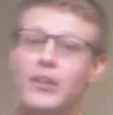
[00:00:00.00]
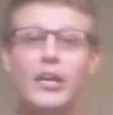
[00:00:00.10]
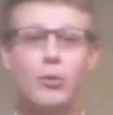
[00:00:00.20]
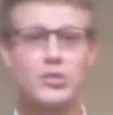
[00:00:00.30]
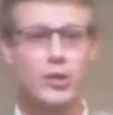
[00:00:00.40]

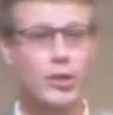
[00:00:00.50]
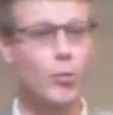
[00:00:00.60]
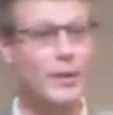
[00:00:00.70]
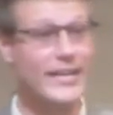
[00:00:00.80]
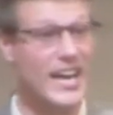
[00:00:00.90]
It was a little
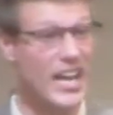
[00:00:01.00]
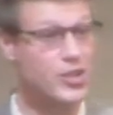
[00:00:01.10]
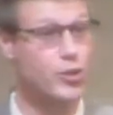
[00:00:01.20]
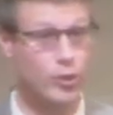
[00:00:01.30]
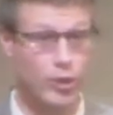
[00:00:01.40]
bit
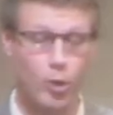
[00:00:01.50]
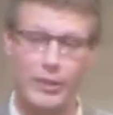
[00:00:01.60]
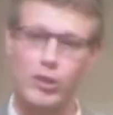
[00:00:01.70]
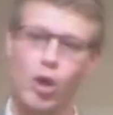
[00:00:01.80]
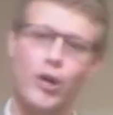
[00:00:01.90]
nicer, a little bit
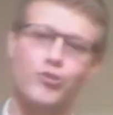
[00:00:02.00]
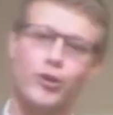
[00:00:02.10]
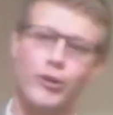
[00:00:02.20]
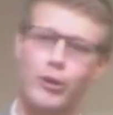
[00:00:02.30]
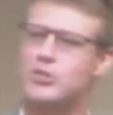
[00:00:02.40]

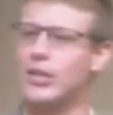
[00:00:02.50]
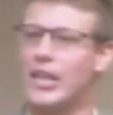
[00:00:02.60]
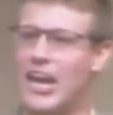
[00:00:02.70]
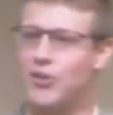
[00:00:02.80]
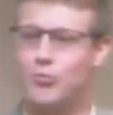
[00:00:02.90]
larger. There was a
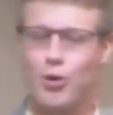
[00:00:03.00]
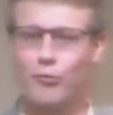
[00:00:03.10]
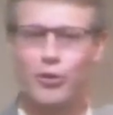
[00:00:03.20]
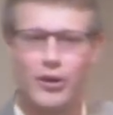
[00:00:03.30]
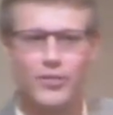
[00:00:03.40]
Land
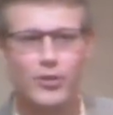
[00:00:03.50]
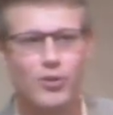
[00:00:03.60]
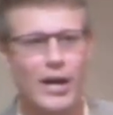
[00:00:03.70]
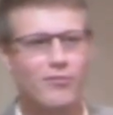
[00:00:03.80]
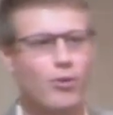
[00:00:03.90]
Rover in the
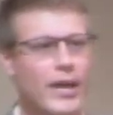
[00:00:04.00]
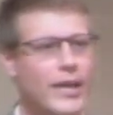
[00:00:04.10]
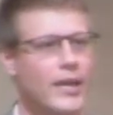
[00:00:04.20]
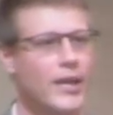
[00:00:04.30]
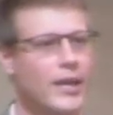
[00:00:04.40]
driveway.
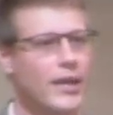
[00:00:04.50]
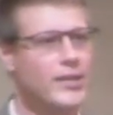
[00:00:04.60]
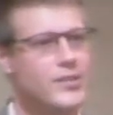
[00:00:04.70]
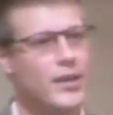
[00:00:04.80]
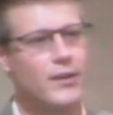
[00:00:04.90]
He
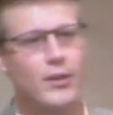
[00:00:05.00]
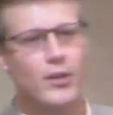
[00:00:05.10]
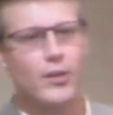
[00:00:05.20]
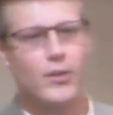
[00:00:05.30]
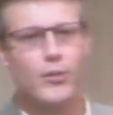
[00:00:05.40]
said,
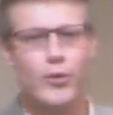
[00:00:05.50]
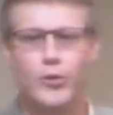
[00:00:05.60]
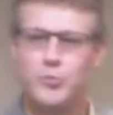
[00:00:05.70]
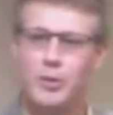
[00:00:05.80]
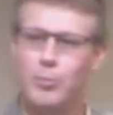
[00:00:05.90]
Those
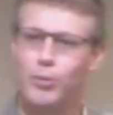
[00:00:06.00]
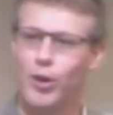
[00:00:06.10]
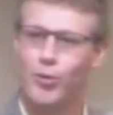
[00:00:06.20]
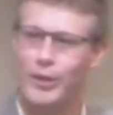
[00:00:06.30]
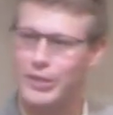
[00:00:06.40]
people are
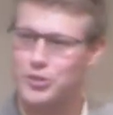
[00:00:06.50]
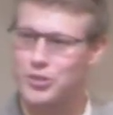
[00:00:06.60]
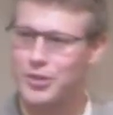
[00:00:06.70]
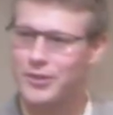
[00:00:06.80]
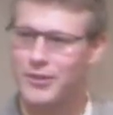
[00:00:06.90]
rich.
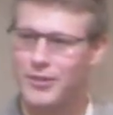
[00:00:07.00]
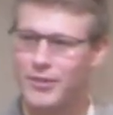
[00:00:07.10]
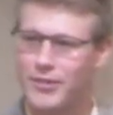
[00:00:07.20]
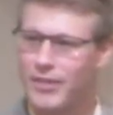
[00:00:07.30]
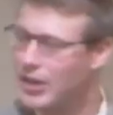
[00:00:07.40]

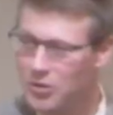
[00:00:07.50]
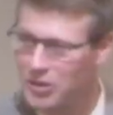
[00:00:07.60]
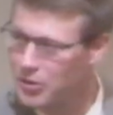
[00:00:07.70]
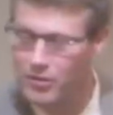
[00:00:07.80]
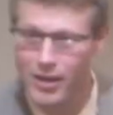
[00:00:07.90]
They don't
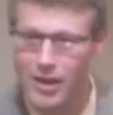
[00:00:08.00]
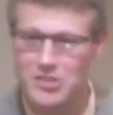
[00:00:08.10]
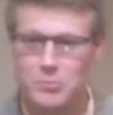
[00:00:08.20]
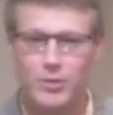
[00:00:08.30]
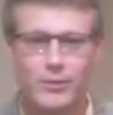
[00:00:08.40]
hear the gospel.